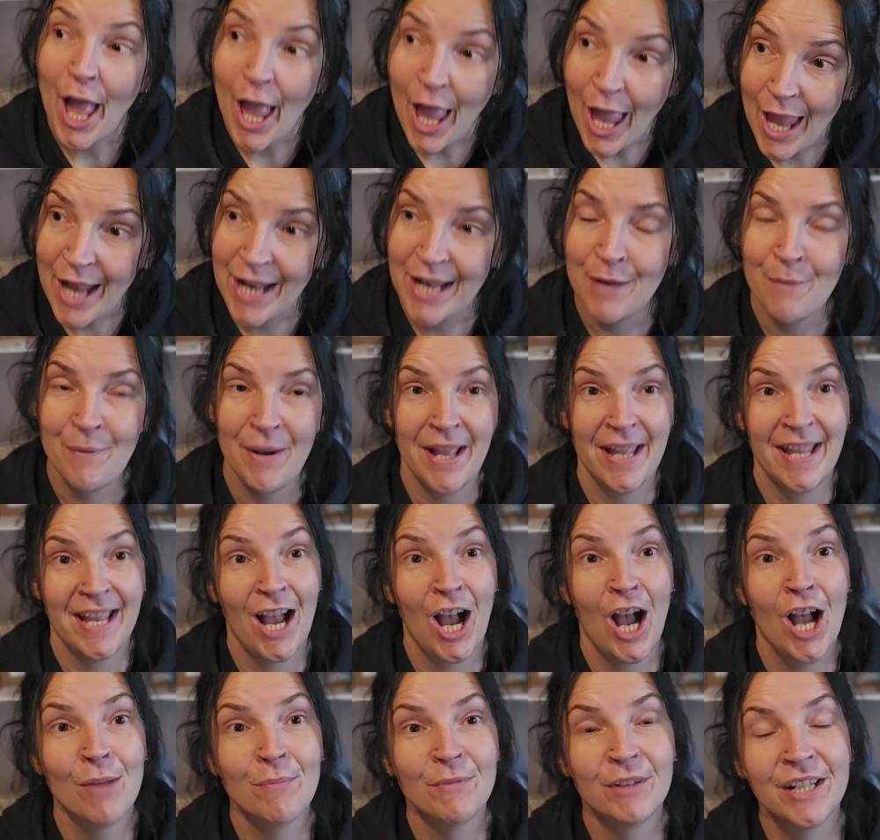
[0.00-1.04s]
Anyway,
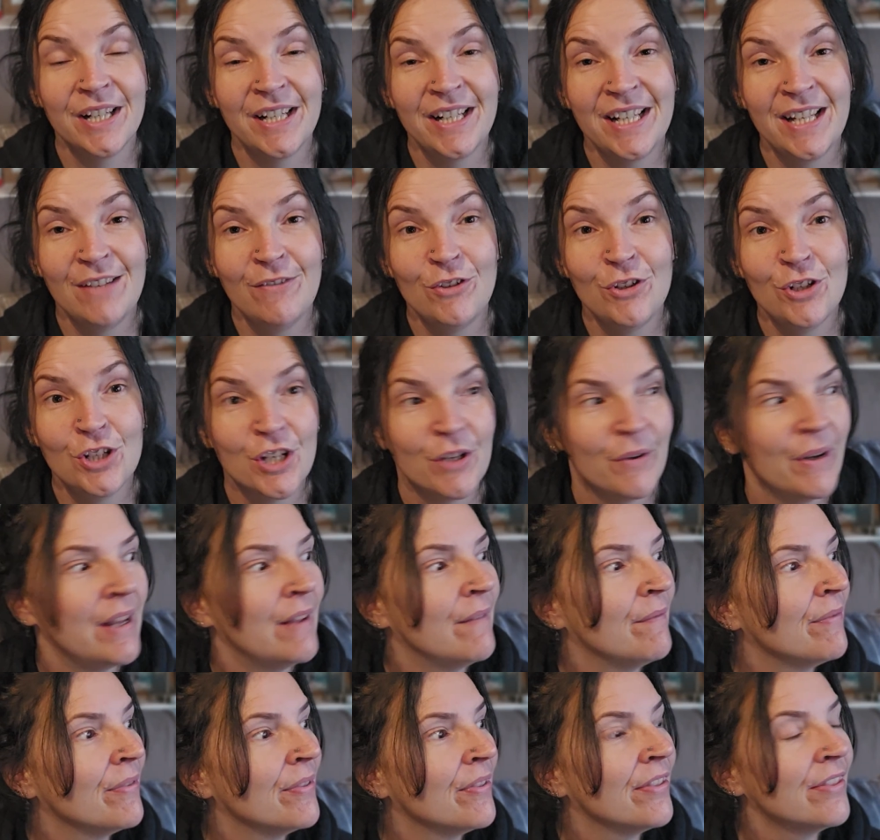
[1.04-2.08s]
I'm going to leave you to it.
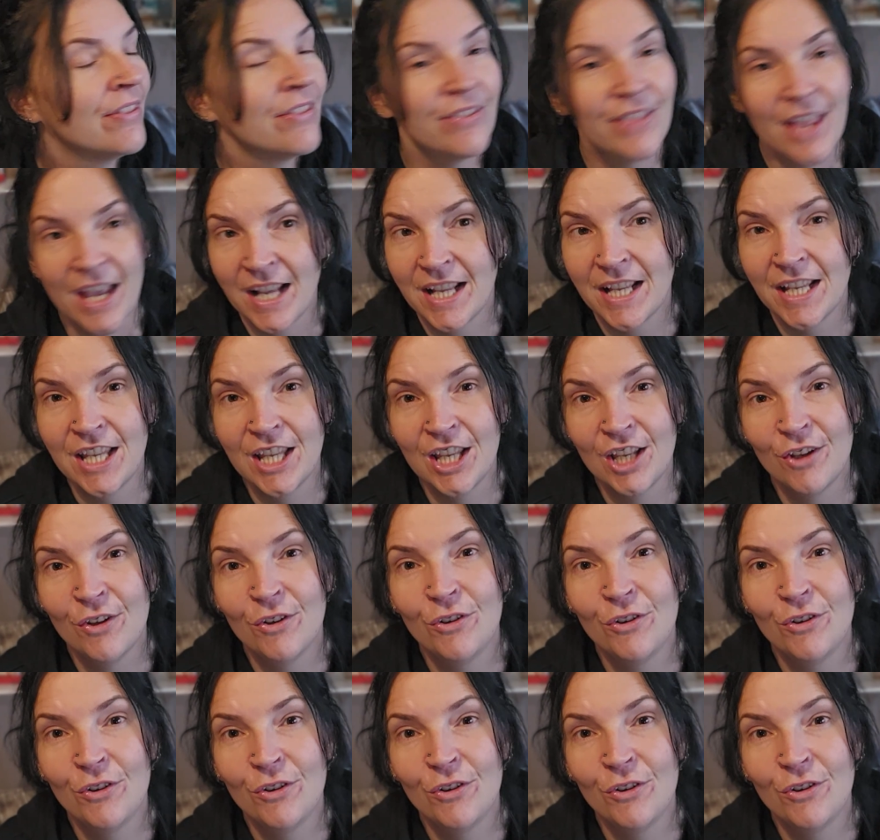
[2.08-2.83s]
Thank you.